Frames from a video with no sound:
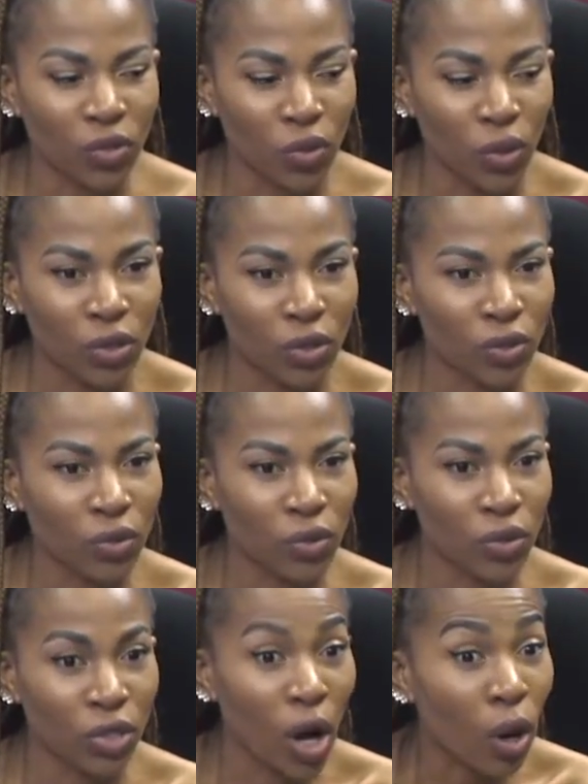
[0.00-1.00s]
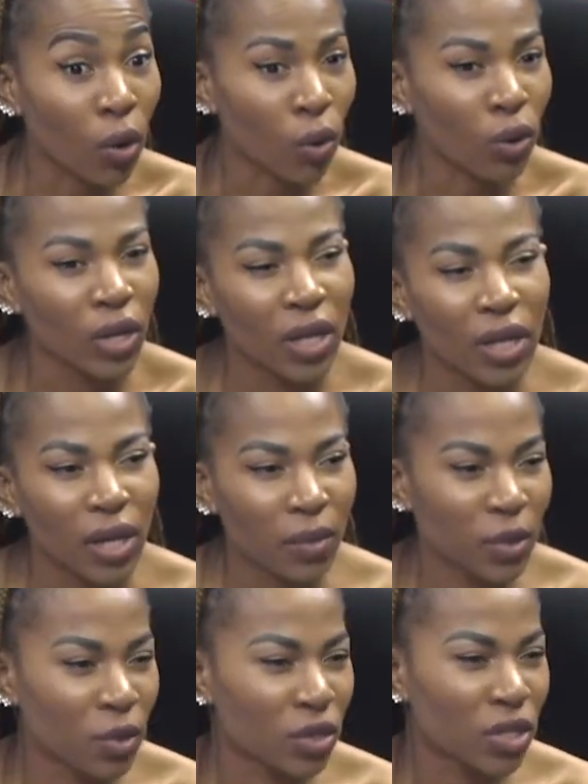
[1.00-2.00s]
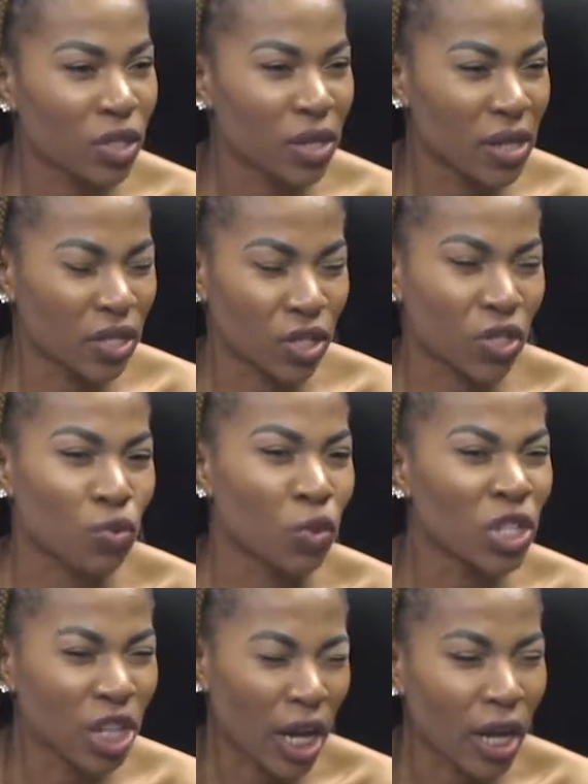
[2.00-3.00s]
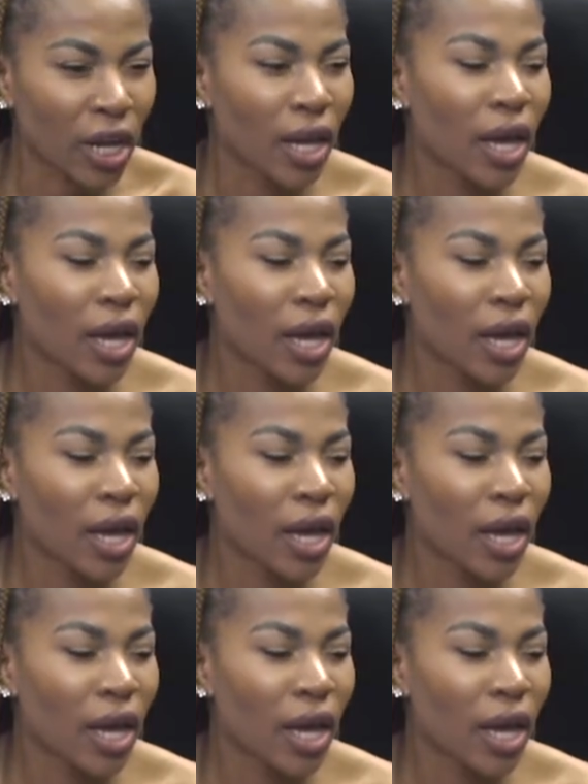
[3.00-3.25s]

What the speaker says: to go into charcoal, because it's just richer.